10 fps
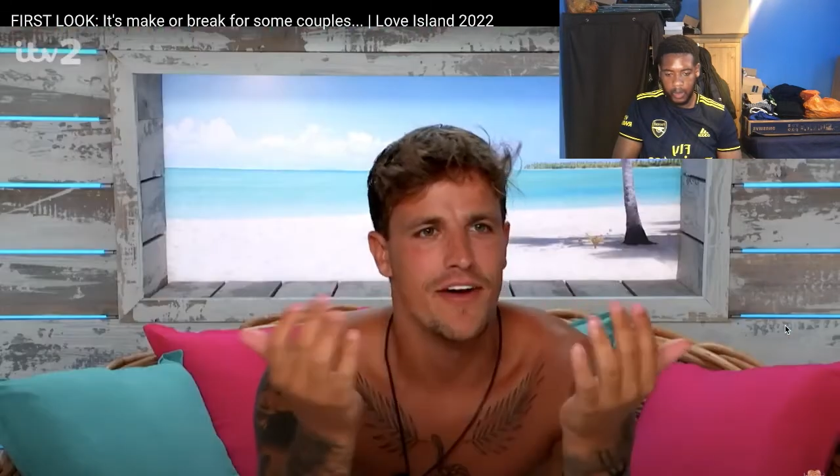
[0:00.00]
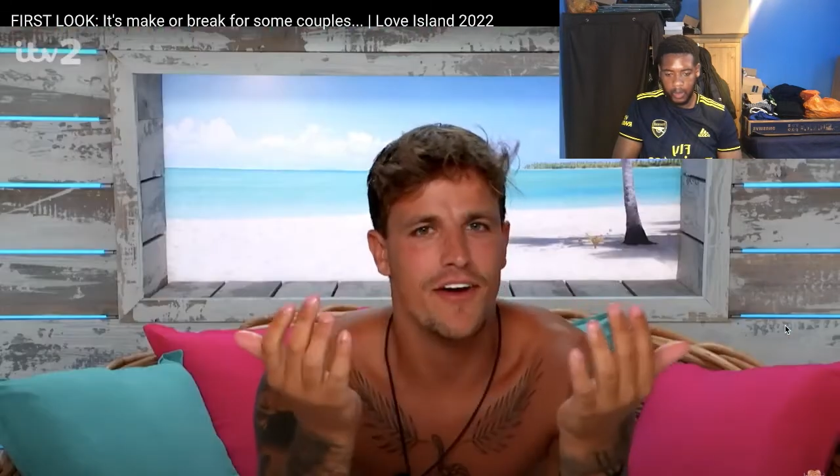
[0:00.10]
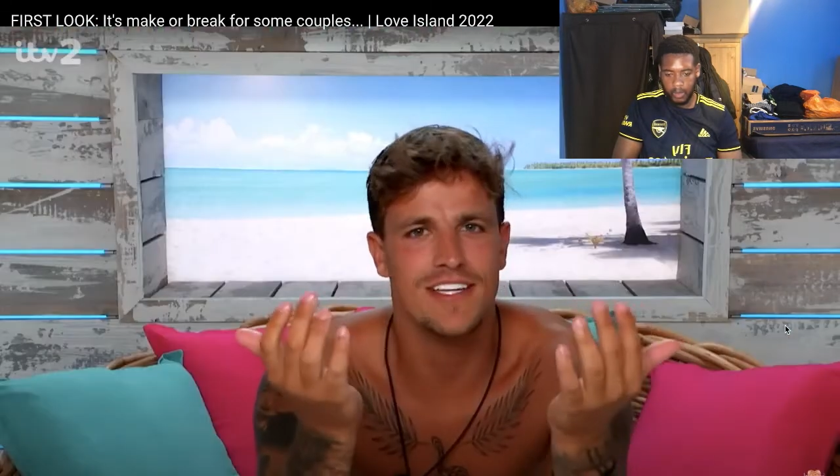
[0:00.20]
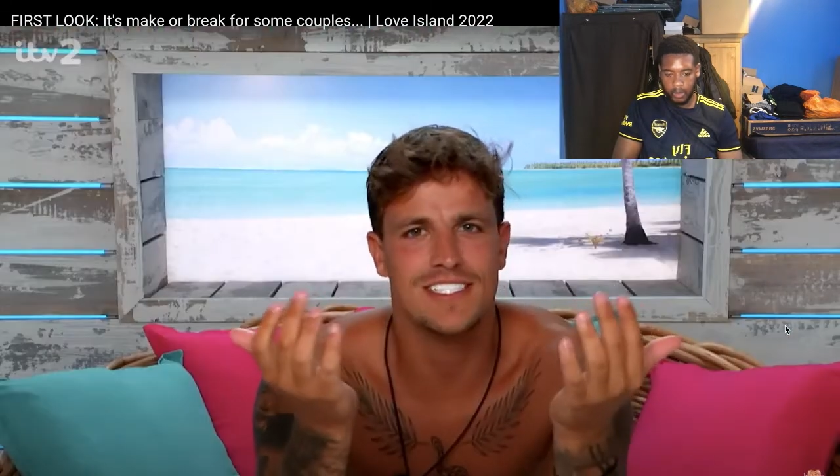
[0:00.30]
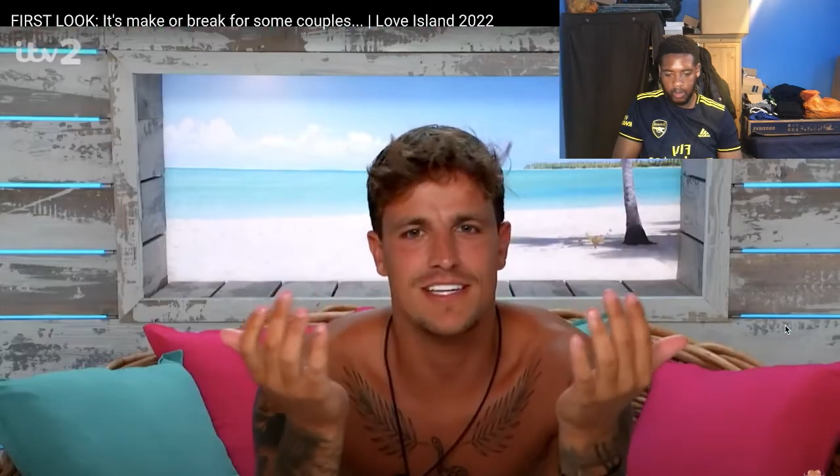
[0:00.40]

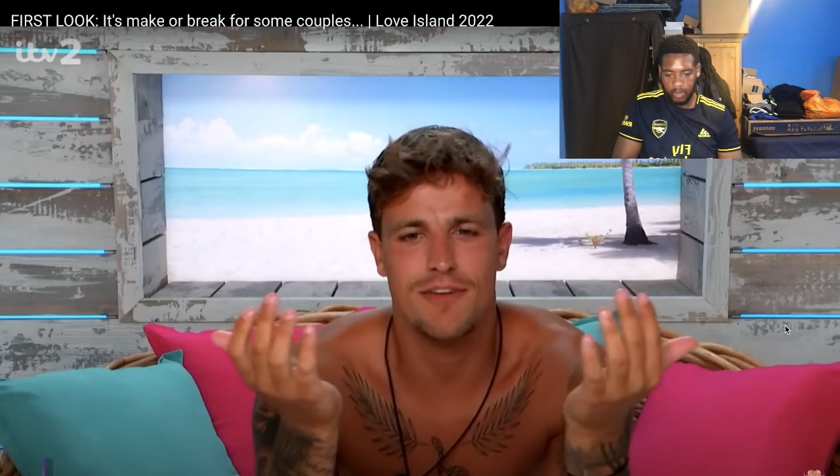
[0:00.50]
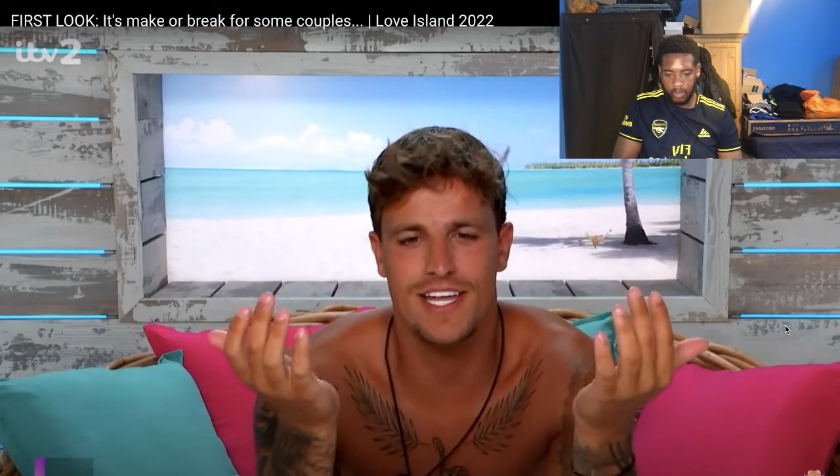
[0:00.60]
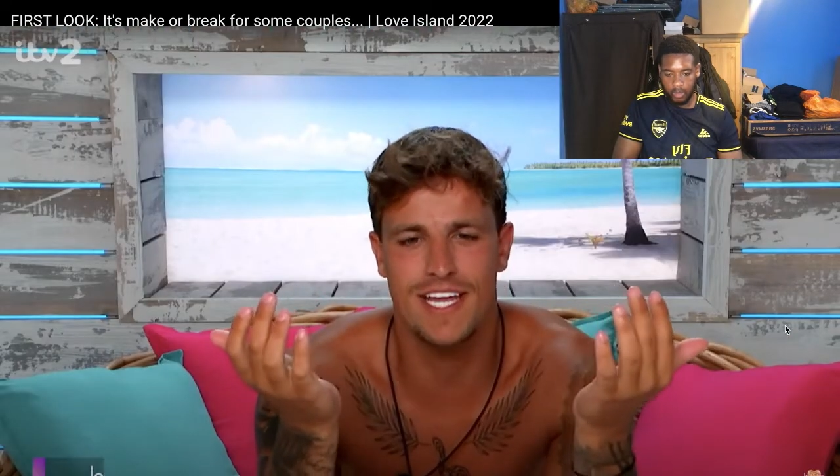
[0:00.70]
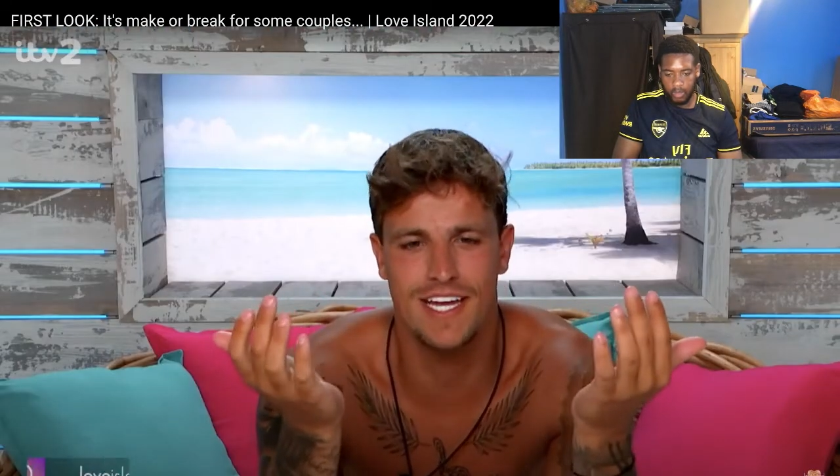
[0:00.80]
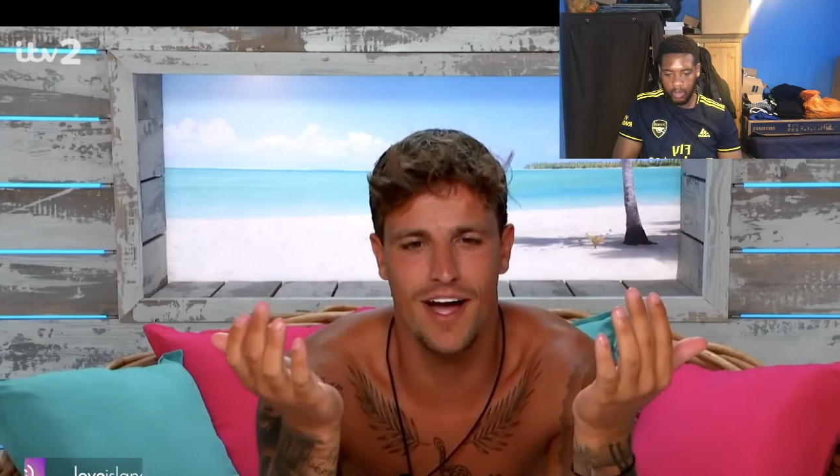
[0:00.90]
Honestly, why
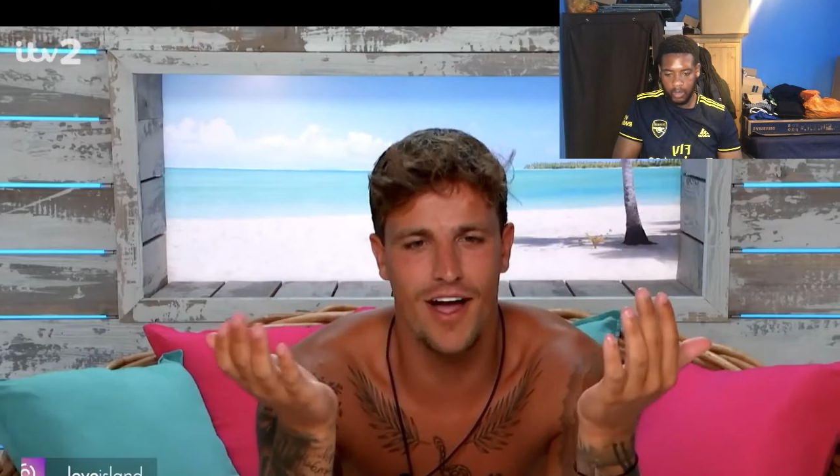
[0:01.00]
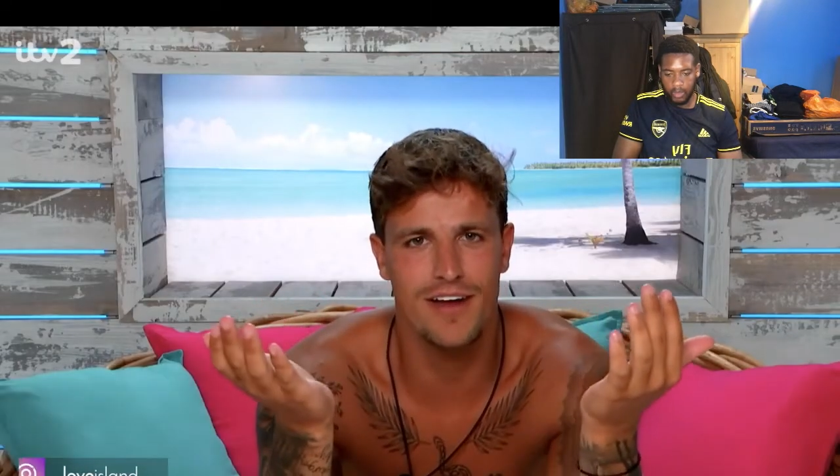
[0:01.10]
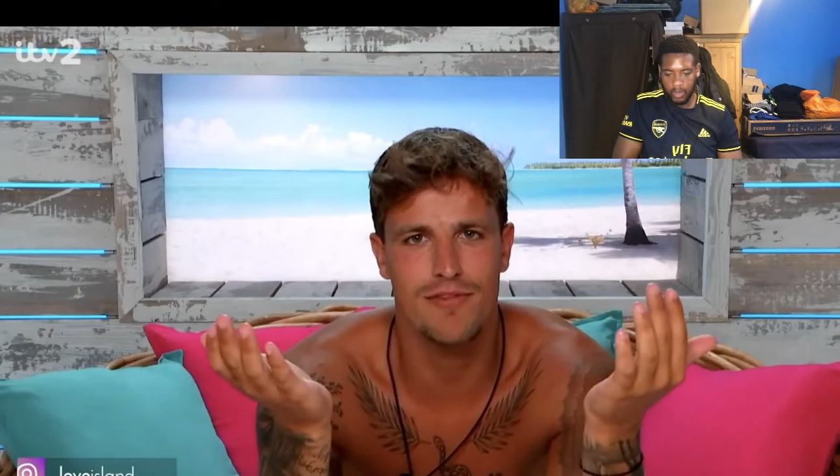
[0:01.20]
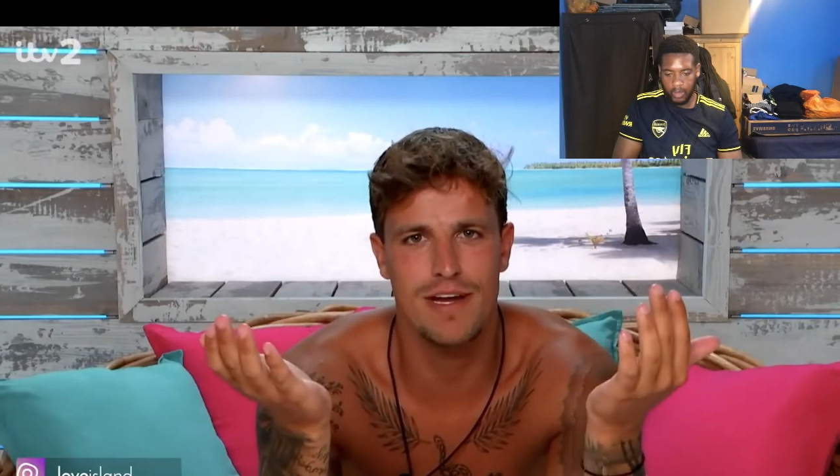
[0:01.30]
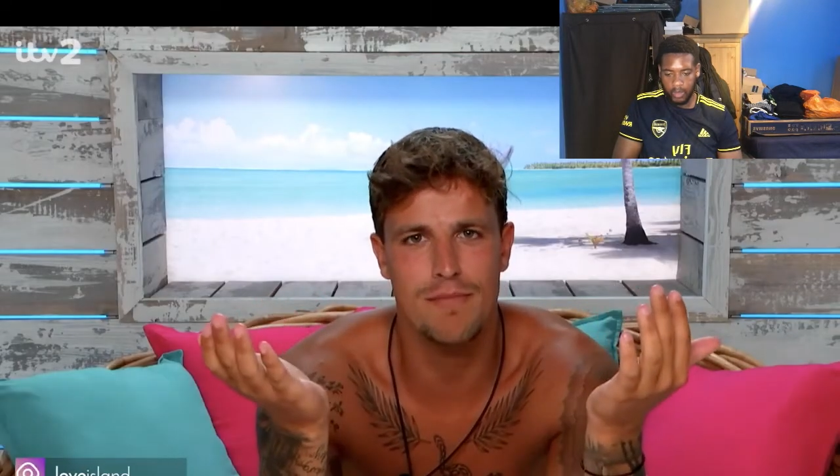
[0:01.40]
is she
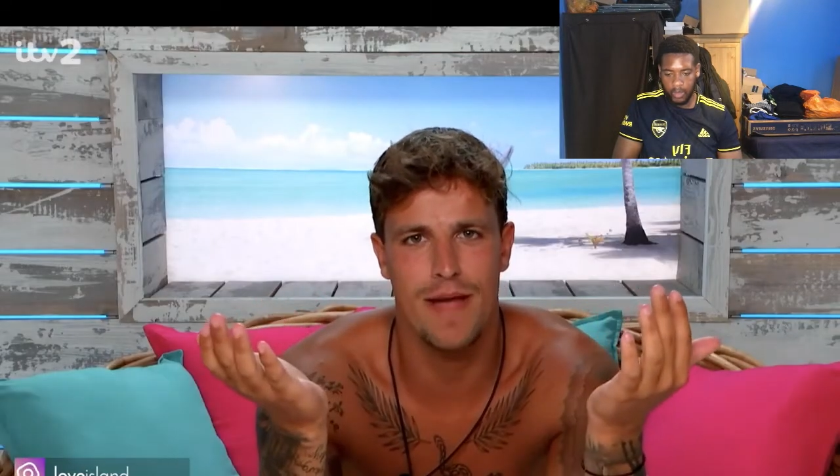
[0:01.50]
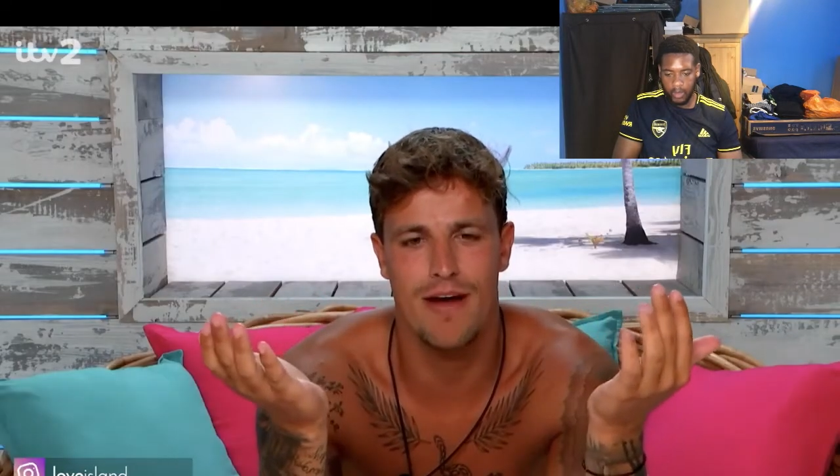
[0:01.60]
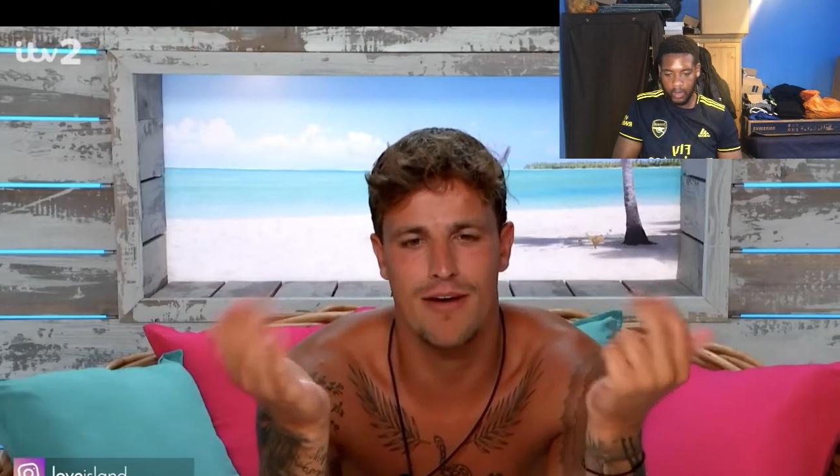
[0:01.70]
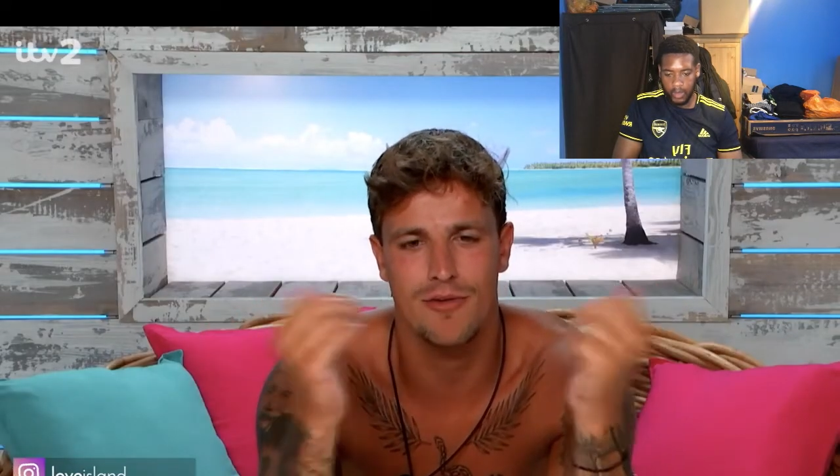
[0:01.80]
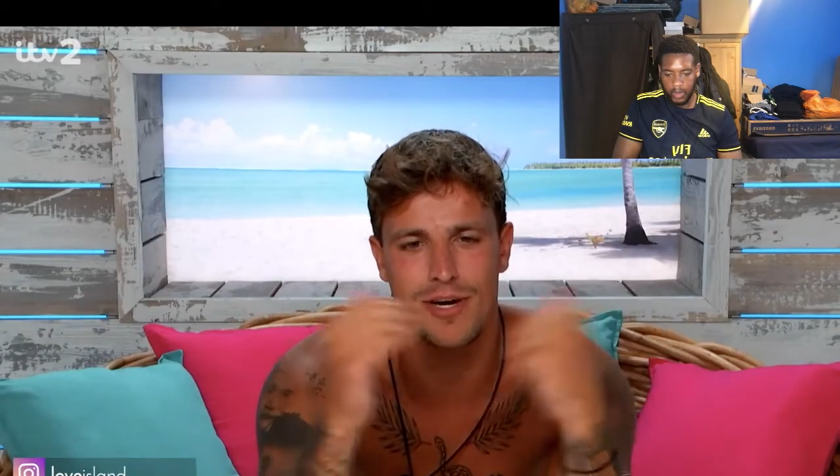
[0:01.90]
eyeing a ring
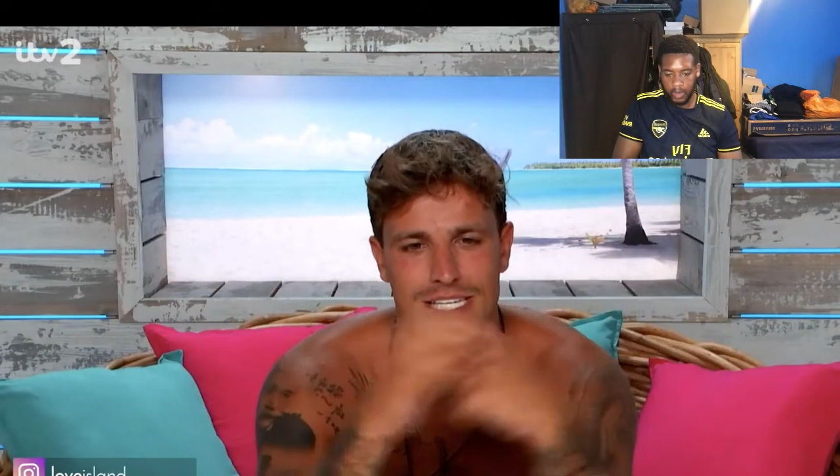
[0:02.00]
bearer?